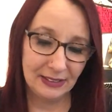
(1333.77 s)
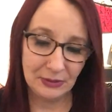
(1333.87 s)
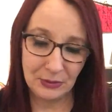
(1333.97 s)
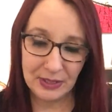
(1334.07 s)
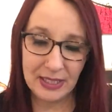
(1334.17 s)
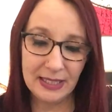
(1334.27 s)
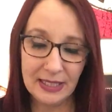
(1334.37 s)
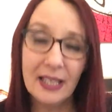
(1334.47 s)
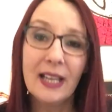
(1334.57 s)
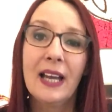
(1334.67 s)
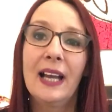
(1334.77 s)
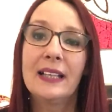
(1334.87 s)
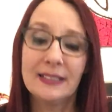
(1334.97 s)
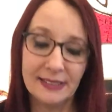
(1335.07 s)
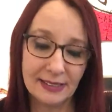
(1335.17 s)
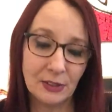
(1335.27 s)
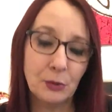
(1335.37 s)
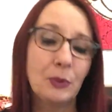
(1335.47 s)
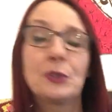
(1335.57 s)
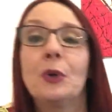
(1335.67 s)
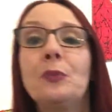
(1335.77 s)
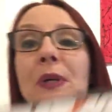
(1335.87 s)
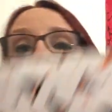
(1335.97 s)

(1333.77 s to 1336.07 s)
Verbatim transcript: Okay, and so it's all wee